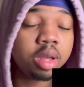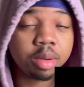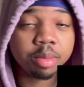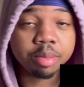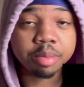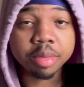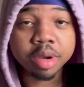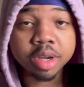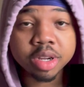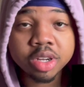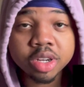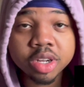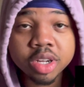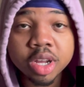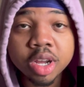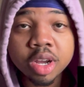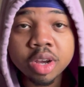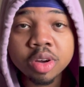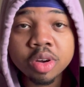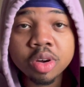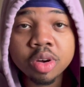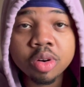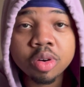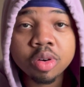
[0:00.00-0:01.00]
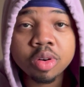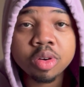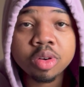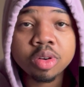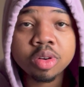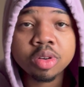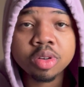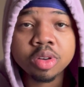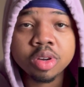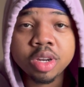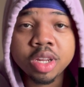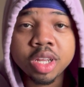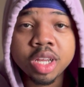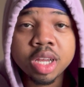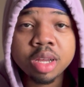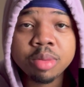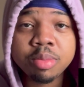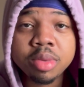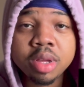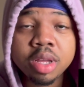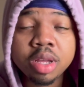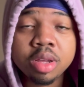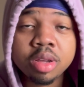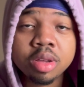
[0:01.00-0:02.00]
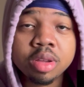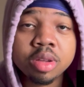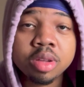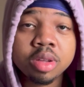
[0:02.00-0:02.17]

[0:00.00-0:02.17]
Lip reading: Make sure y'all go on DM me